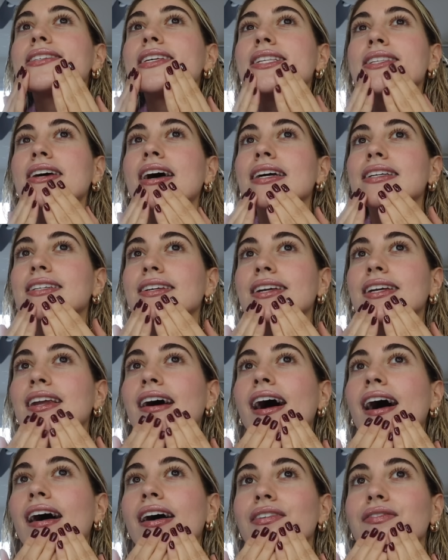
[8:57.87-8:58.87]
since I didn't
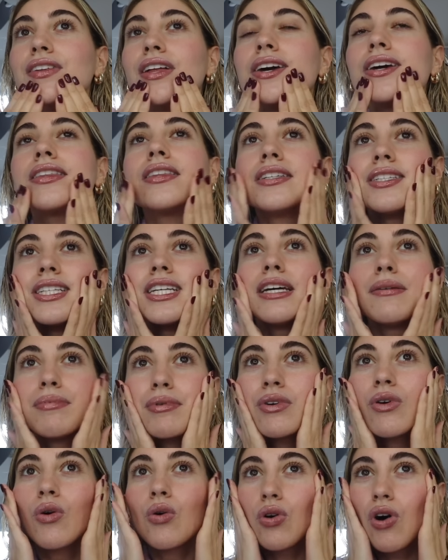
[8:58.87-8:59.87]
have like the
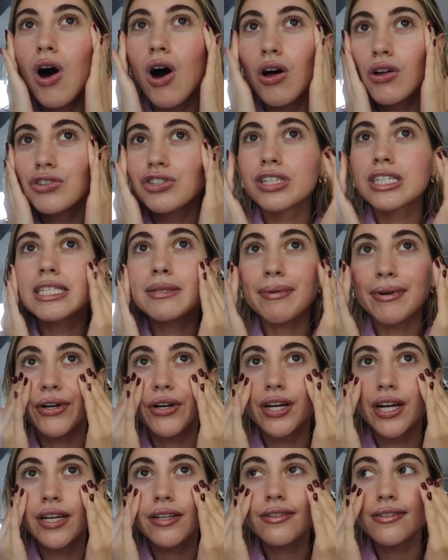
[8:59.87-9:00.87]
typical college
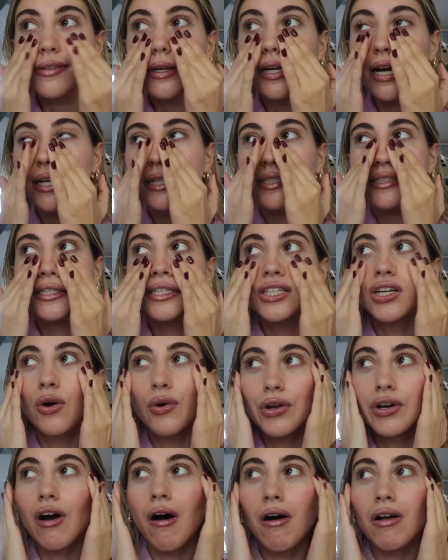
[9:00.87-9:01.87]
experience, like I did
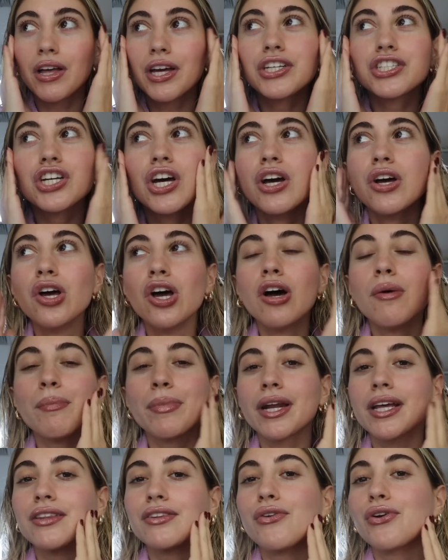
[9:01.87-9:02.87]
go to college,
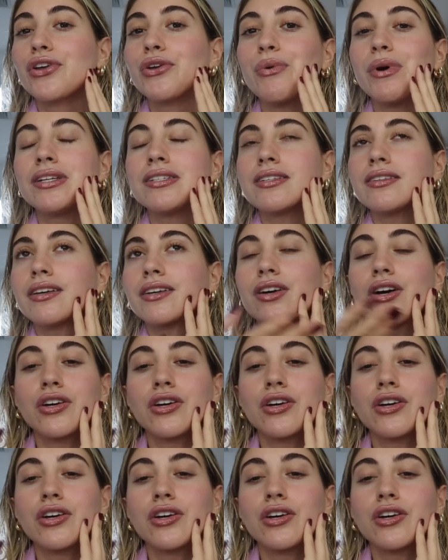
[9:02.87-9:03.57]
but I literally went to like